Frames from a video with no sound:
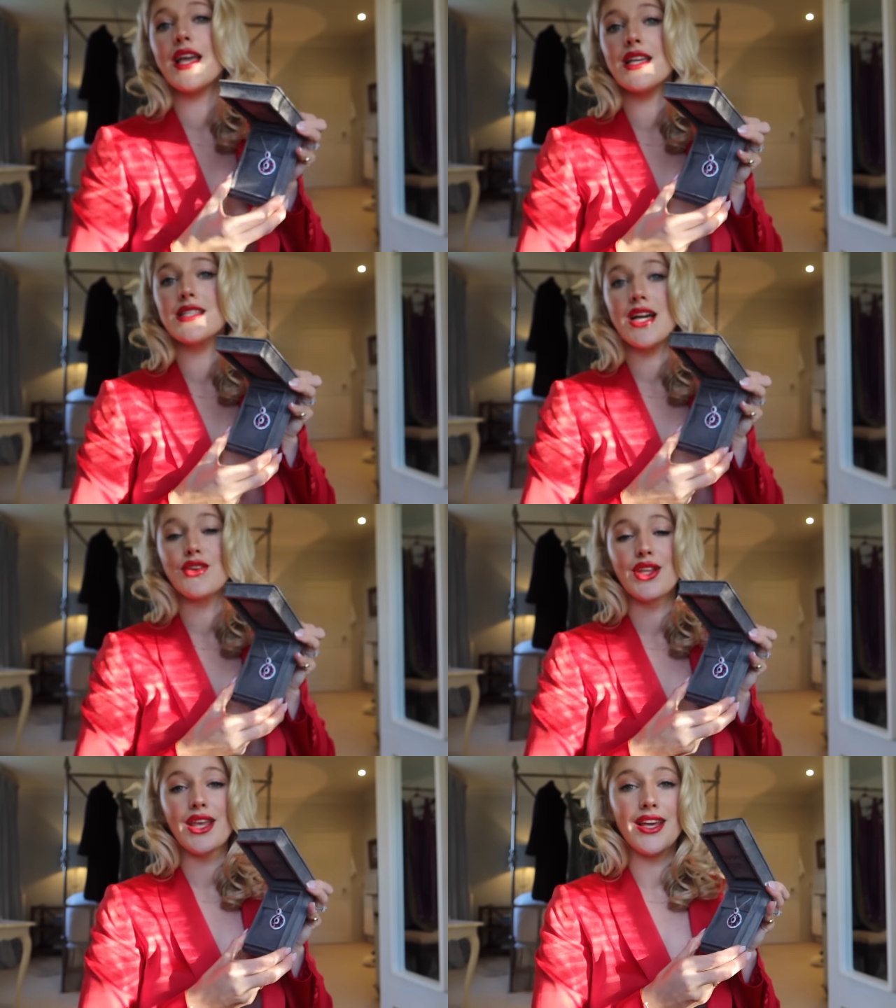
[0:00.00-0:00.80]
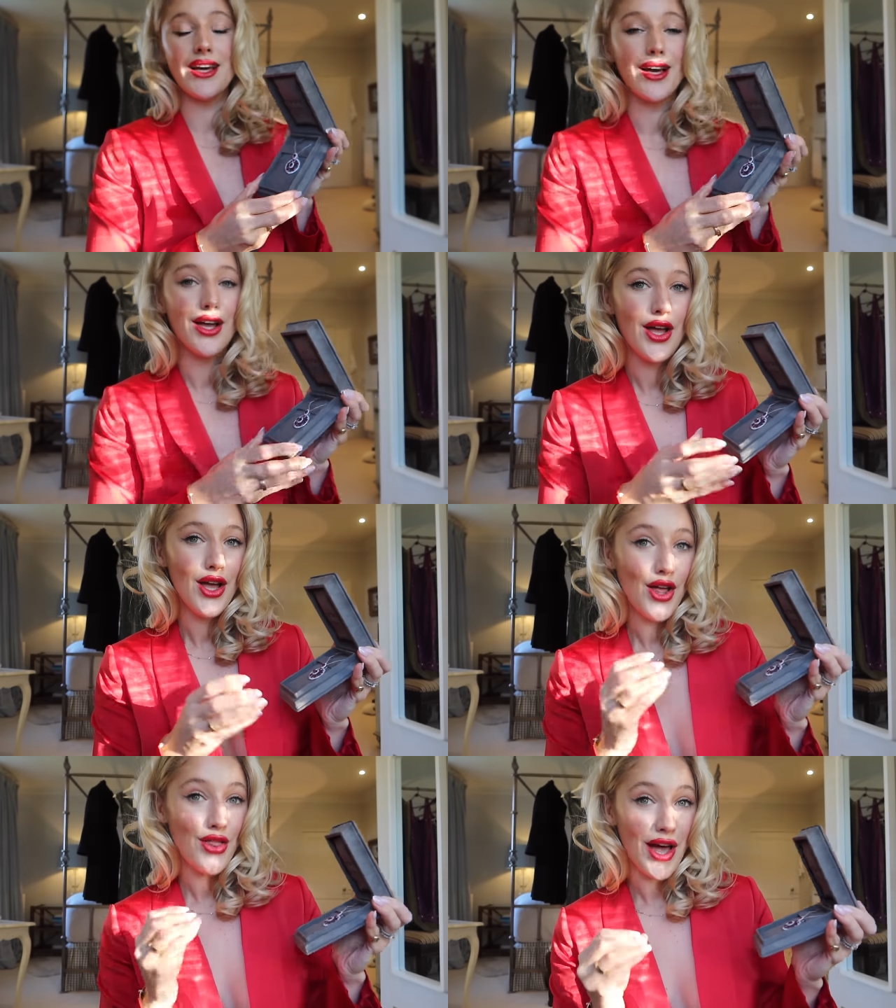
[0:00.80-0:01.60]
hanging down here,
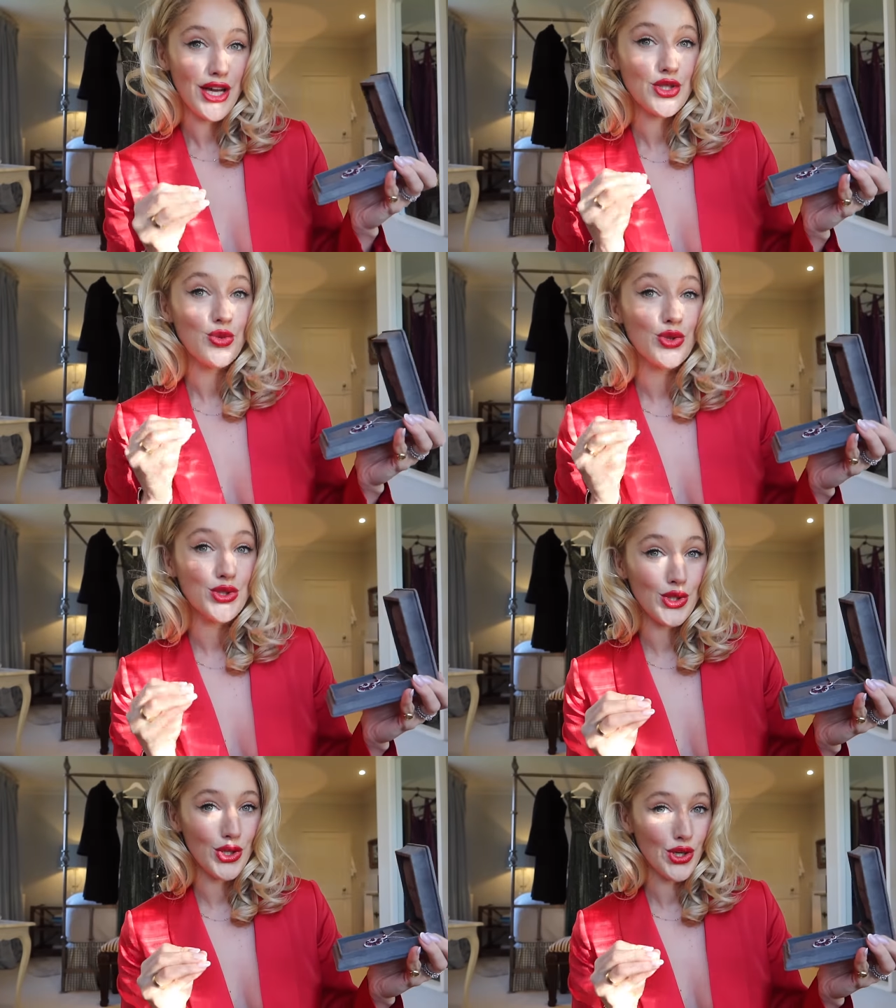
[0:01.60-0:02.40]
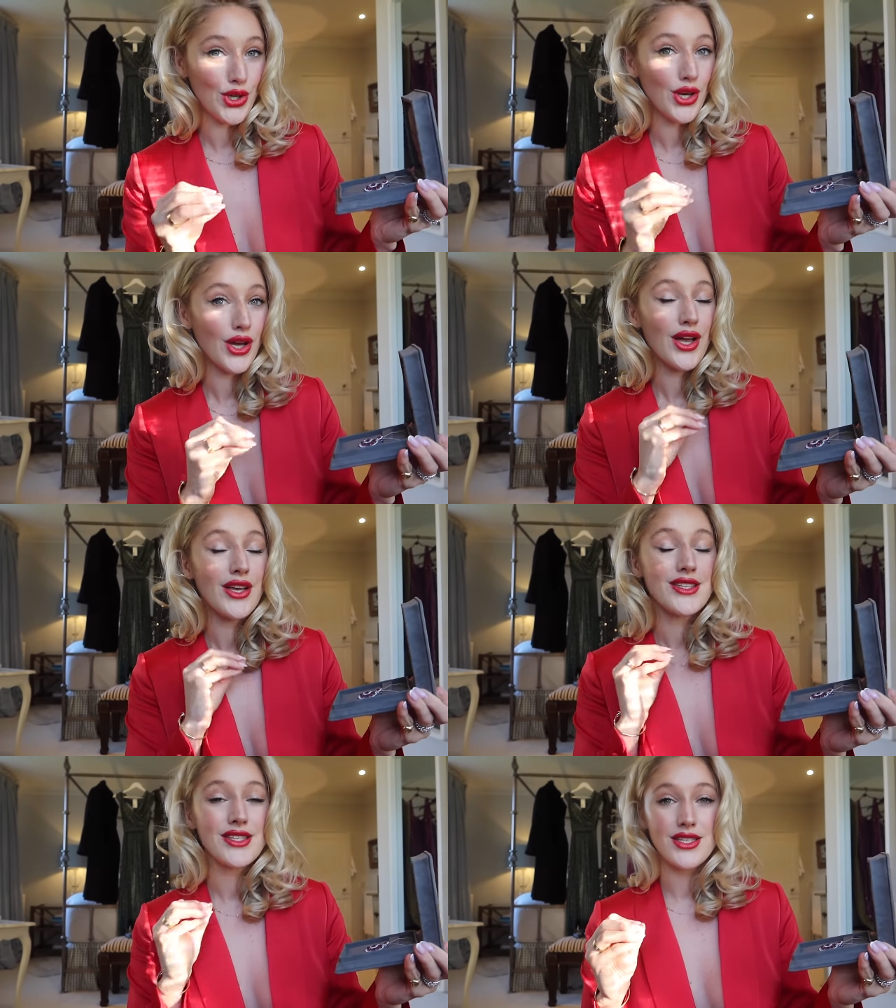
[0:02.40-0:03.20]
that would look
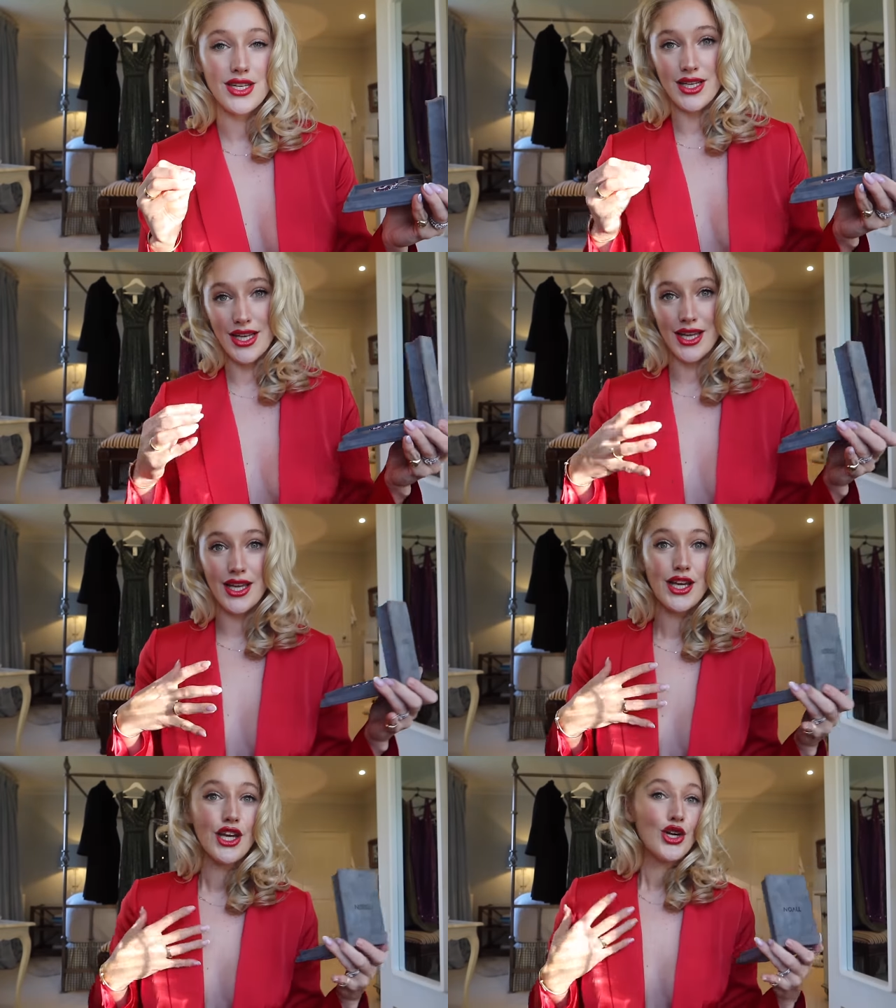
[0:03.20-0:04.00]
stunning